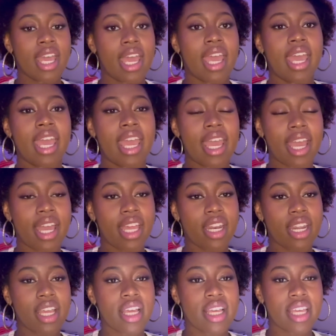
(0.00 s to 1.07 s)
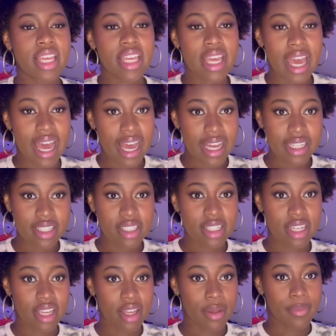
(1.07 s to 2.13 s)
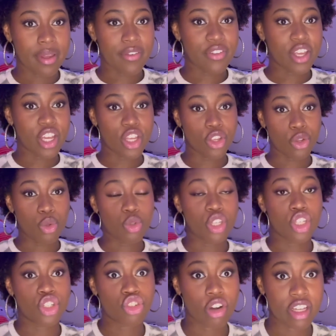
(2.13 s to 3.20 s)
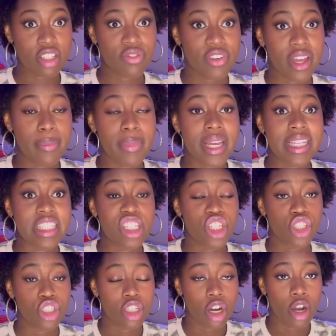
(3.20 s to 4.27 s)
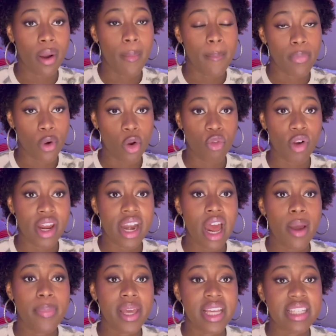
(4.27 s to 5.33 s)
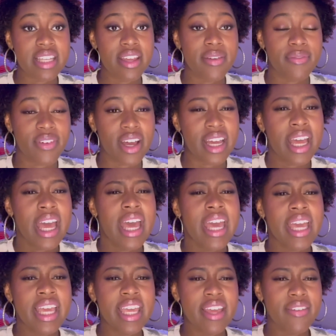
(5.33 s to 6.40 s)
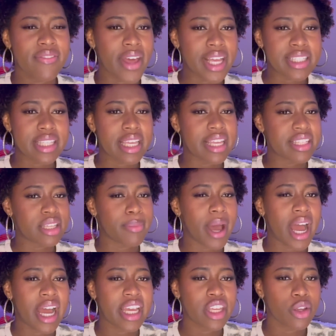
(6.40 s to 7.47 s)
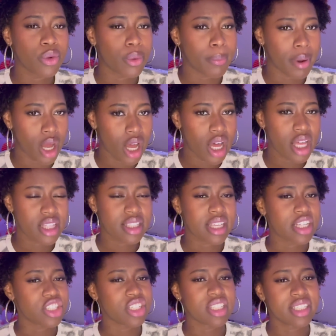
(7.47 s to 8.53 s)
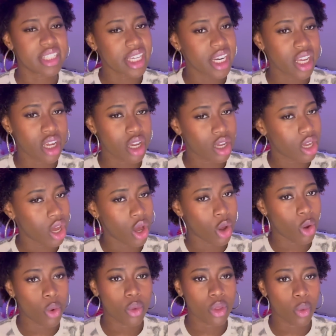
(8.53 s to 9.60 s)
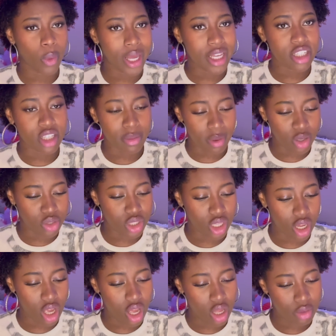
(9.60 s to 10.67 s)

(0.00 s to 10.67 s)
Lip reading: and he asked him if he could use his trust fund because he is dirt broke right now, because he invested in some high yield bonds that just didn't go the way it's supposed to go.